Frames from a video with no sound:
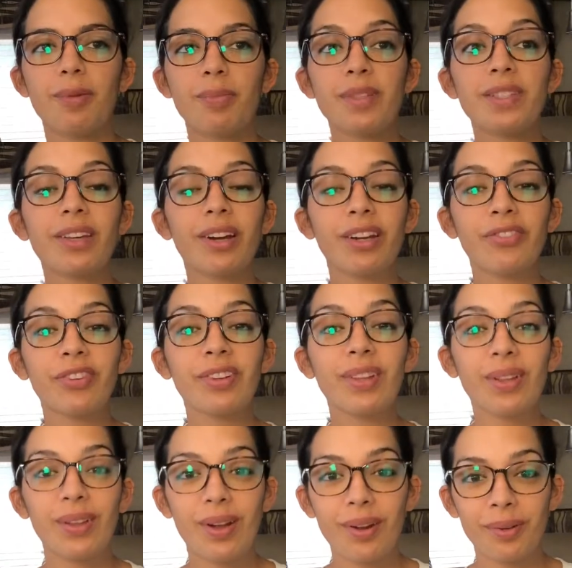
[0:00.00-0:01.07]
Sorry for the
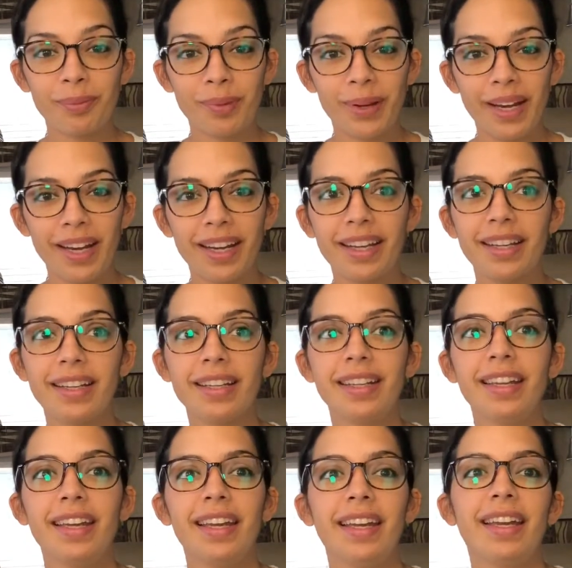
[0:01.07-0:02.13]
long break.
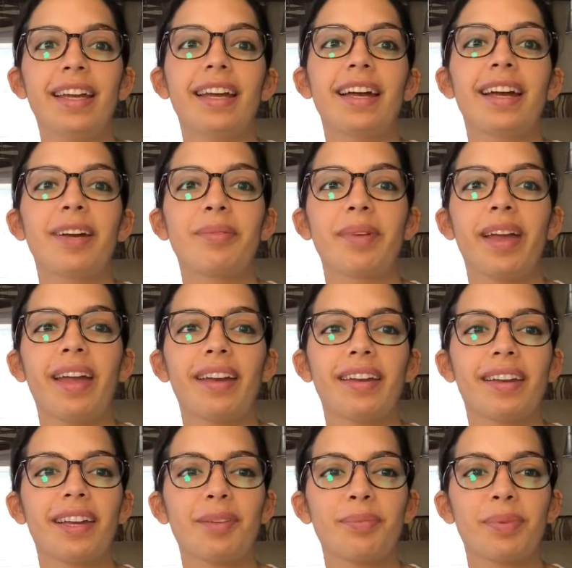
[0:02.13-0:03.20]
I had a
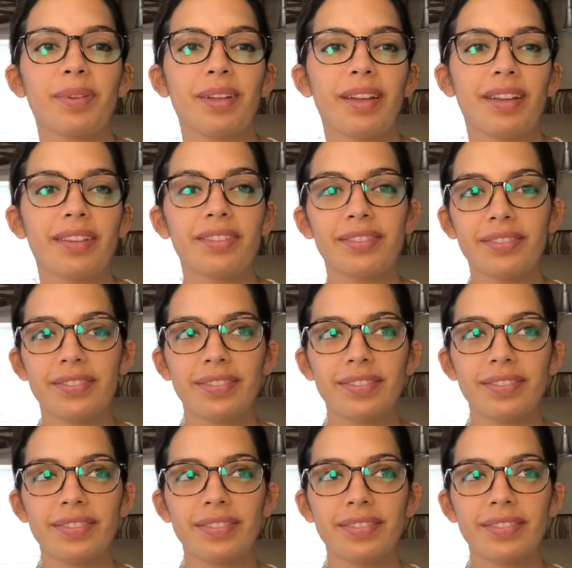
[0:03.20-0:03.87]
couple of